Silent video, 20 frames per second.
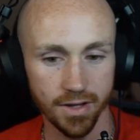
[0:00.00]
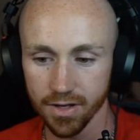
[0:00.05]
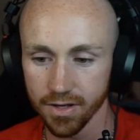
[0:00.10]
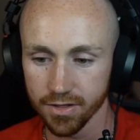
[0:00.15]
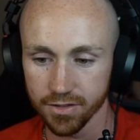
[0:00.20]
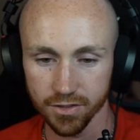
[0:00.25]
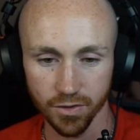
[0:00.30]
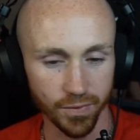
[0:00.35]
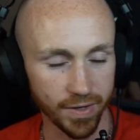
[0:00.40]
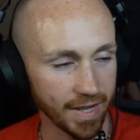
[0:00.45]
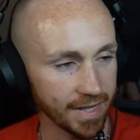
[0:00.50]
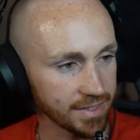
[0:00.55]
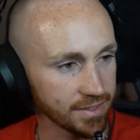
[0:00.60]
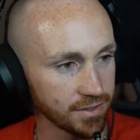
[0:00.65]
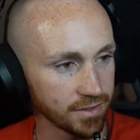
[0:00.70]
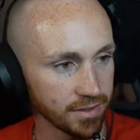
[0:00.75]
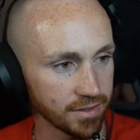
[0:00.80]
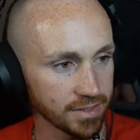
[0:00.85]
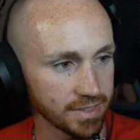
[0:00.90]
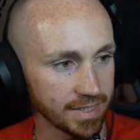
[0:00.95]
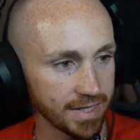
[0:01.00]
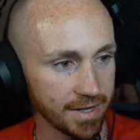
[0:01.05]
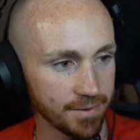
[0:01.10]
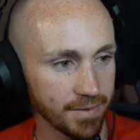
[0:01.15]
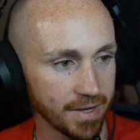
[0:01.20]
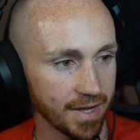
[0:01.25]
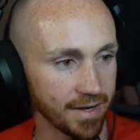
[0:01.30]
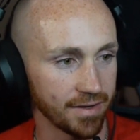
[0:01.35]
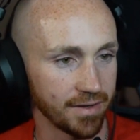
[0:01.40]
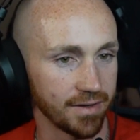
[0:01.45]
So today we
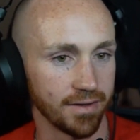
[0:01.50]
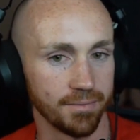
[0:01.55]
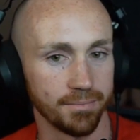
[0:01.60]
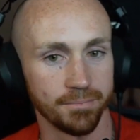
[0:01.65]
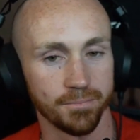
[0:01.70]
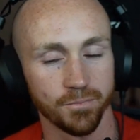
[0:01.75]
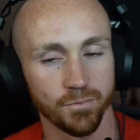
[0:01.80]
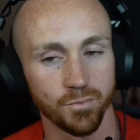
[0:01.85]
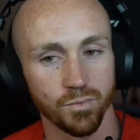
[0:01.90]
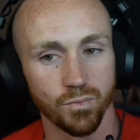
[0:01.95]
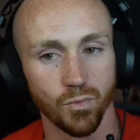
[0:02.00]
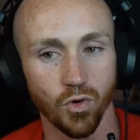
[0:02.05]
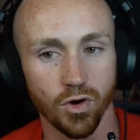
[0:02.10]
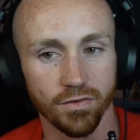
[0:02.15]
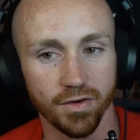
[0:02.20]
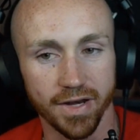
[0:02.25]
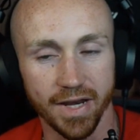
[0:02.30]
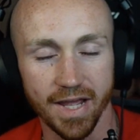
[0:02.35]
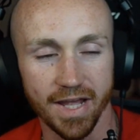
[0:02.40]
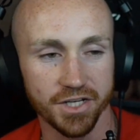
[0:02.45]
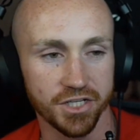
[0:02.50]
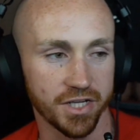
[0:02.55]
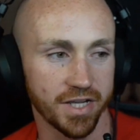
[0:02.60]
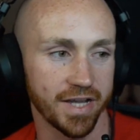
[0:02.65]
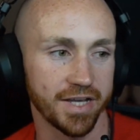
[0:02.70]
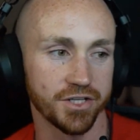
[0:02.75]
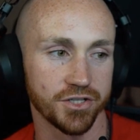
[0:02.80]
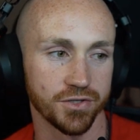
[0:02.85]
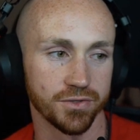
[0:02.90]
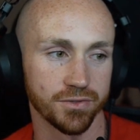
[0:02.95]
got a more of an
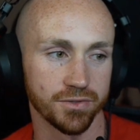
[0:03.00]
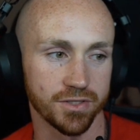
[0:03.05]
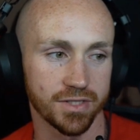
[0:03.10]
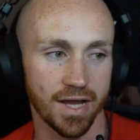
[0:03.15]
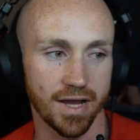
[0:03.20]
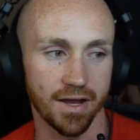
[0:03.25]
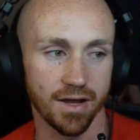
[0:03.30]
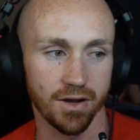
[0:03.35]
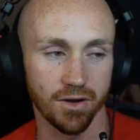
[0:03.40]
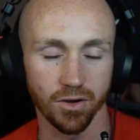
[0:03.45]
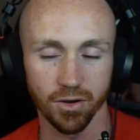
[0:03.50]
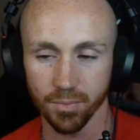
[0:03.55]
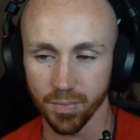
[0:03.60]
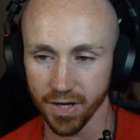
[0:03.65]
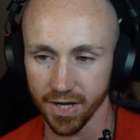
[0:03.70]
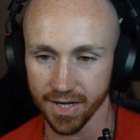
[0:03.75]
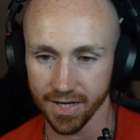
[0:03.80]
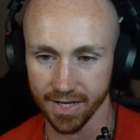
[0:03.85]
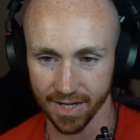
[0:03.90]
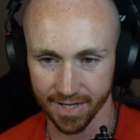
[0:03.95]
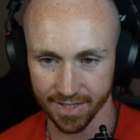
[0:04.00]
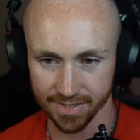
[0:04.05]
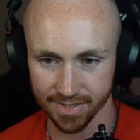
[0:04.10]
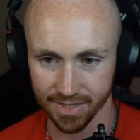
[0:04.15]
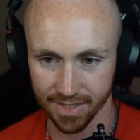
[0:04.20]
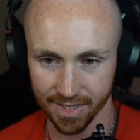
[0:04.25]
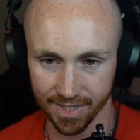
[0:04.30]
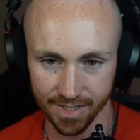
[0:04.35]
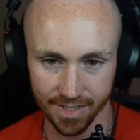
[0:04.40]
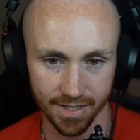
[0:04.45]
educational style podcast
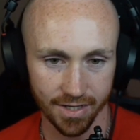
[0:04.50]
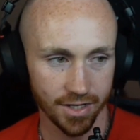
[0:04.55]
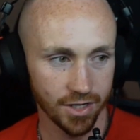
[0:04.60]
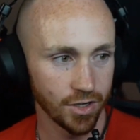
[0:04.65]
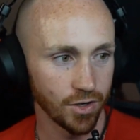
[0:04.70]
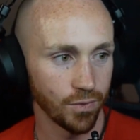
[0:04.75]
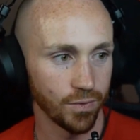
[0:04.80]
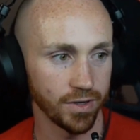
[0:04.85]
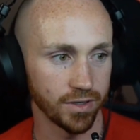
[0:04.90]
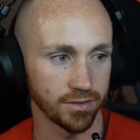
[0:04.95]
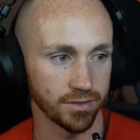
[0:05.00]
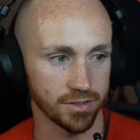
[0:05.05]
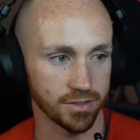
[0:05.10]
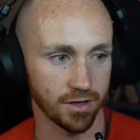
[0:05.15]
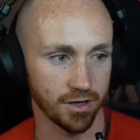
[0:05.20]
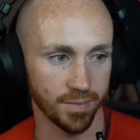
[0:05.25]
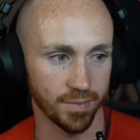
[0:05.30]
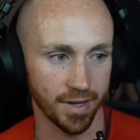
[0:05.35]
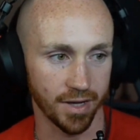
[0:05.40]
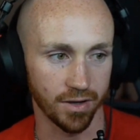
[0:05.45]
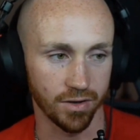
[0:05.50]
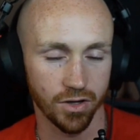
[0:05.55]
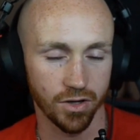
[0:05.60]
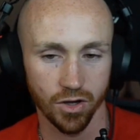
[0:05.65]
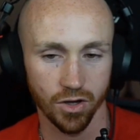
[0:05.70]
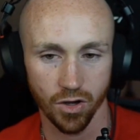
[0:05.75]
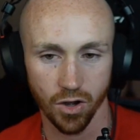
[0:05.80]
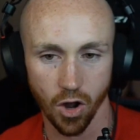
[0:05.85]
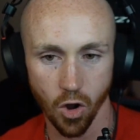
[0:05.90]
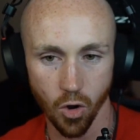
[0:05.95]
today. We're going to talk about
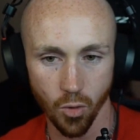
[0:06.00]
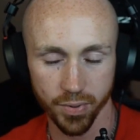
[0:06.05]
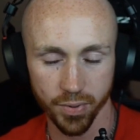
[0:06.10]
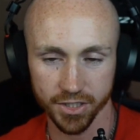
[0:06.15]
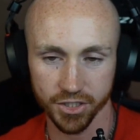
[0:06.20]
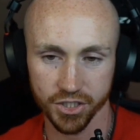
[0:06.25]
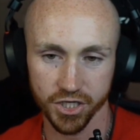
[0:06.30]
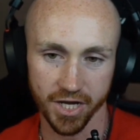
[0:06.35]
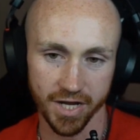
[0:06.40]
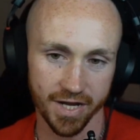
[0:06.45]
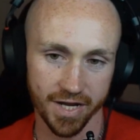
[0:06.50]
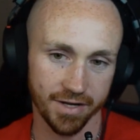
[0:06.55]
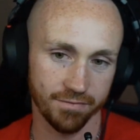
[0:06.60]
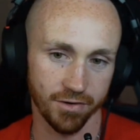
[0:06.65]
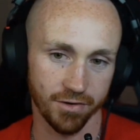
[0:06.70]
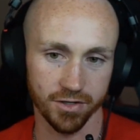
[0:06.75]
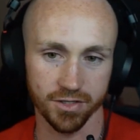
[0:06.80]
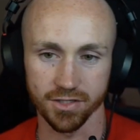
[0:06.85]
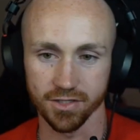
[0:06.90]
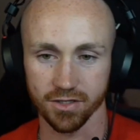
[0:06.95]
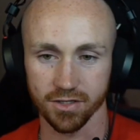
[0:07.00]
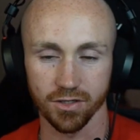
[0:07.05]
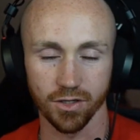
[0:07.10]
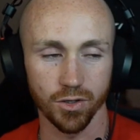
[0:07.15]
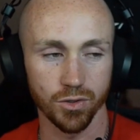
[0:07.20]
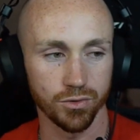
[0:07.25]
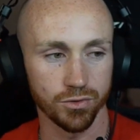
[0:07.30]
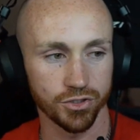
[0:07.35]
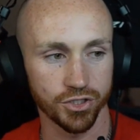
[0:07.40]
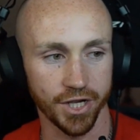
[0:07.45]
open chain versus
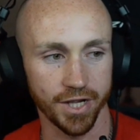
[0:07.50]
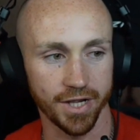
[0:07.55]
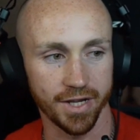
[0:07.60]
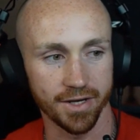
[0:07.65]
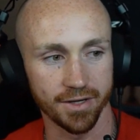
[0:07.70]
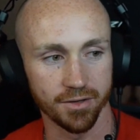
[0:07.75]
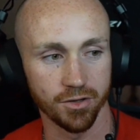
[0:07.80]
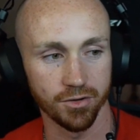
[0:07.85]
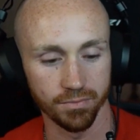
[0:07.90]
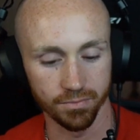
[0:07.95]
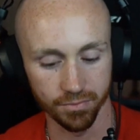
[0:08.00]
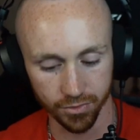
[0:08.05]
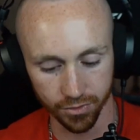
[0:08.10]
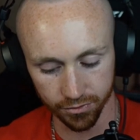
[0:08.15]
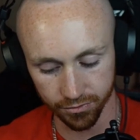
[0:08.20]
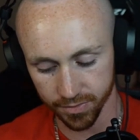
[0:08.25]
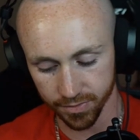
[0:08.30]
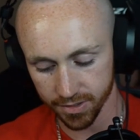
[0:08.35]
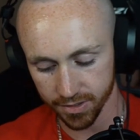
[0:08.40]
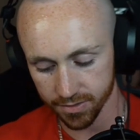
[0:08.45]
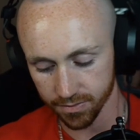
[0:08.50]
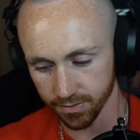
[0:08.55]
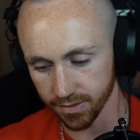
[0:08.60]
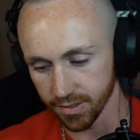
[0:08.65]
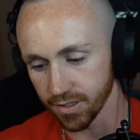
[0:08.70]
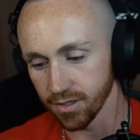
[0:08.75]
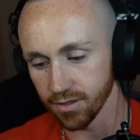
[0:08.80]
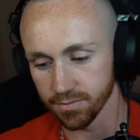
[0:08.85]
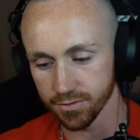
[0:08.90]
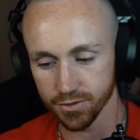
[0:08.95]
closed chain movements when it
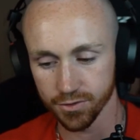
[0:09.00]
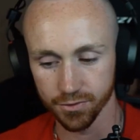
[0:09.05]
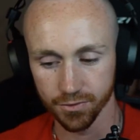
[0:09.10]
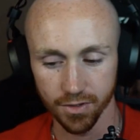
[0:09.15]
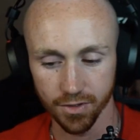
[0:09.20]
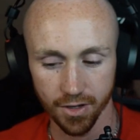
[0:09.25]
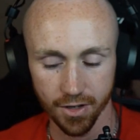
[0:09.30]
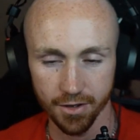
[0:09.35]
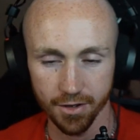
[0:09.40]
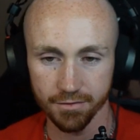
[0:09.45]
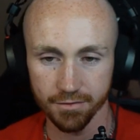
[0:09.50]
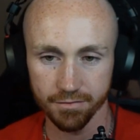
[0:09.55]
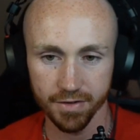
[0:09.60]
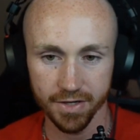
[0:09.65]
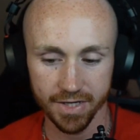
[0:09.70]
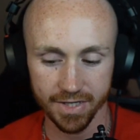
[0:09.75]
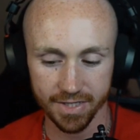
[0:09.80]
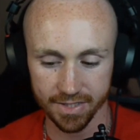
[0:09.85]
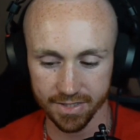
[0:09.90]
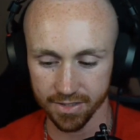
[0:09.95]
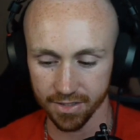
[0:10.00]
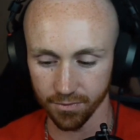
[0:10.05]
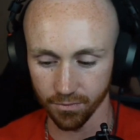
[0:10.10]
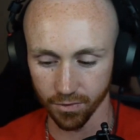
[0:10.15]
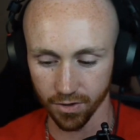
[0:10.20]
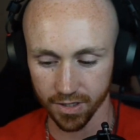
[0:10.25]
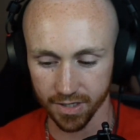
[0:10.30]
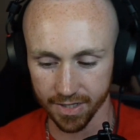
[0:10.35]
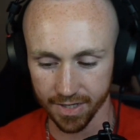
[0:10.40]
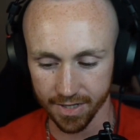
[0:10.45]
comes to fitness and
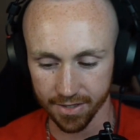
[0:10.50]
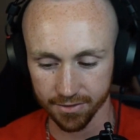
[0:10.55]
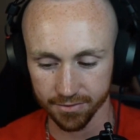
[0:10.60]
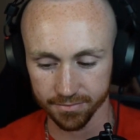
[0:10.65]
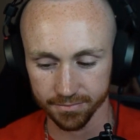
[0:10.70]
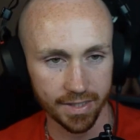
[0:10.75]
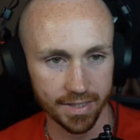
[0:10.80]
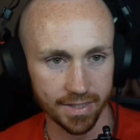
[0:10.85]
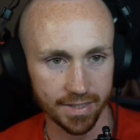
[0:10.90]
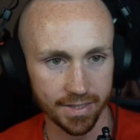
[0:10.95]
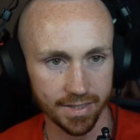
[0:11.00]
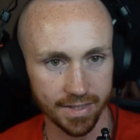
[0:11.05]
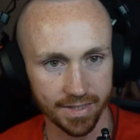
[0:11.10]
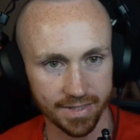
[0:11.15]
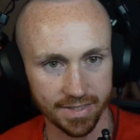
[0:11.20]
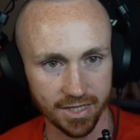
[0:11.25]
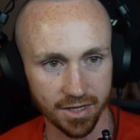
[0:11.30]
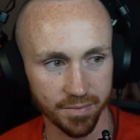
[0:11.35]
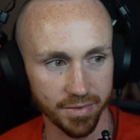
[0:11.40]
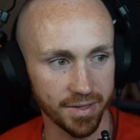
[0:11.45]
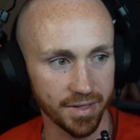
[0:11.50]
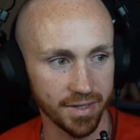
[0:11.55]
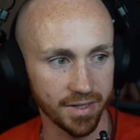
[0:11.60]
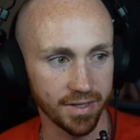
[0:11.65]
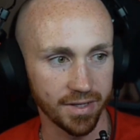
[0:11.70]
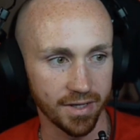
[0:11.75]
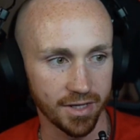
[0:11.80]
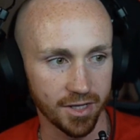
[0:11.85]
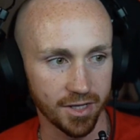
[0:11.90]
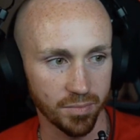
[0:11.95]
working out. Yeah, it's going to be
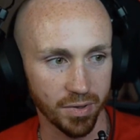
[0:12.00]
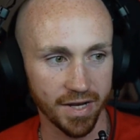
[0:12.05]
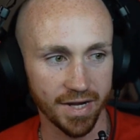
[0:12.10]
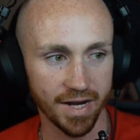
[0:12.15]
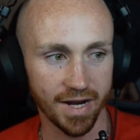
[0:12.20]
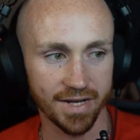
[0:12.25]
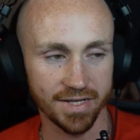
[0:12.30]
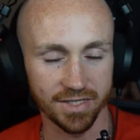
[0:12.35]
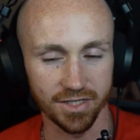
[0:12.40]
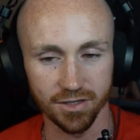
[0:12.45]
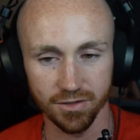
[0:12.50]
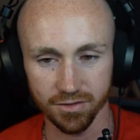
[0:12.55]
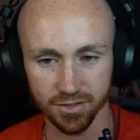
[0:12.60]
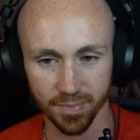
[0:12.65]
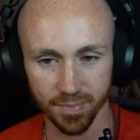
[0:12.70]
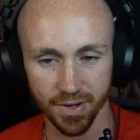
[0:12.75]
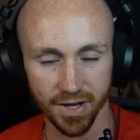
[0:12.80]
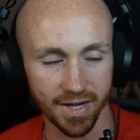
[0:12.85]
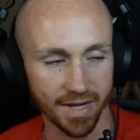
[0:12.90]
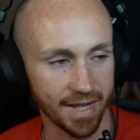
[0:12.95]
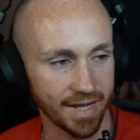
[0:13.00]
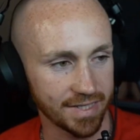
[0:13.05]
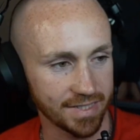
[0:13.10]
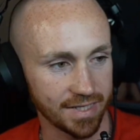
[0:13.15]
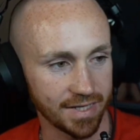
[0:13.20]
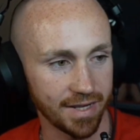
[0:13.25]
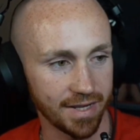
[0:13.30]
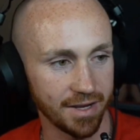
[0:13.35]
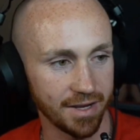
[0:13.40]
probably not as long as the podcast today,